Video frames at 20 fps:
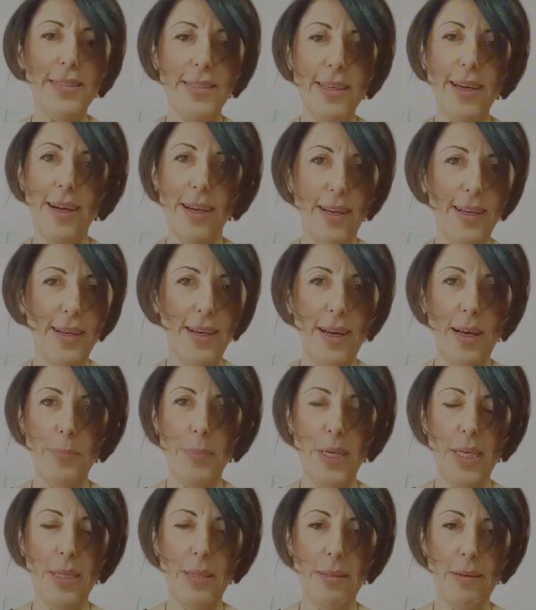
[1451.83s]
Yeah. I
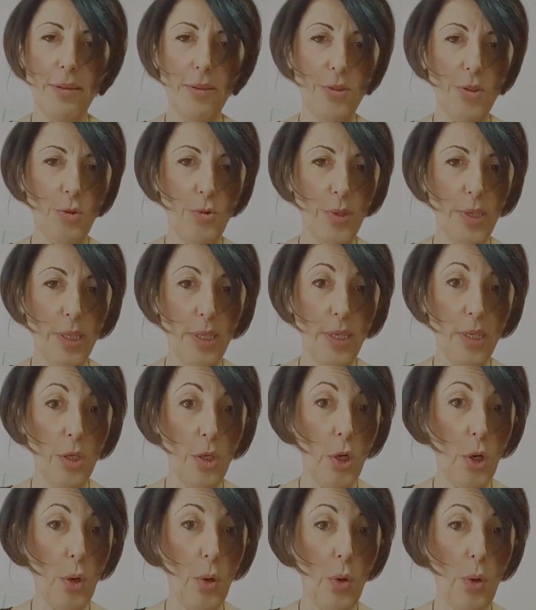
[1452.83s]
mean, there is really
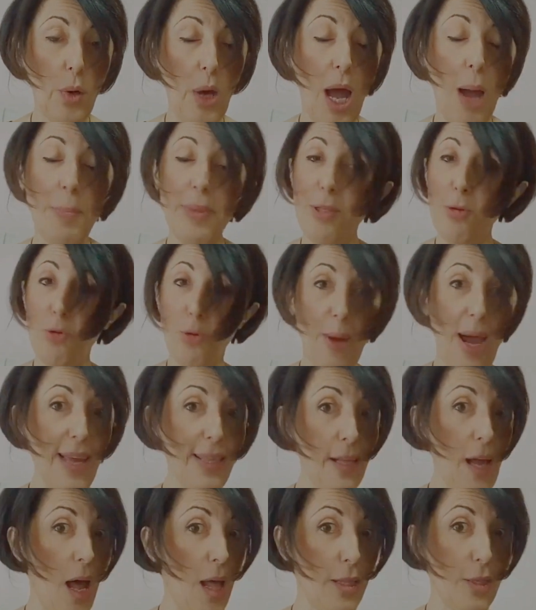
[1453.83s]
no, I mean, to my
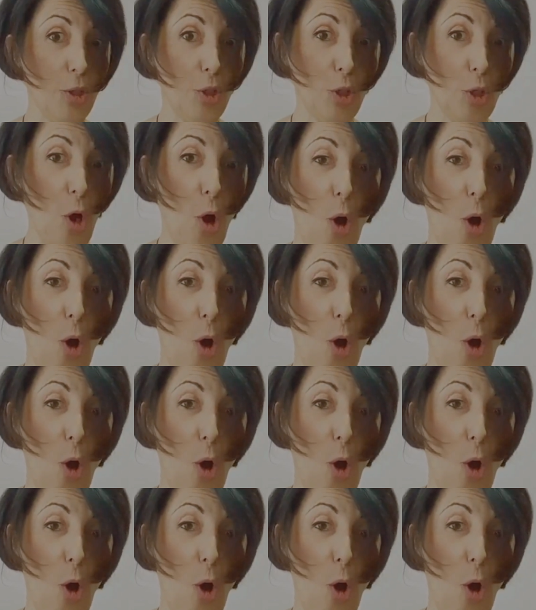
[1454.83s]
knowledge, no.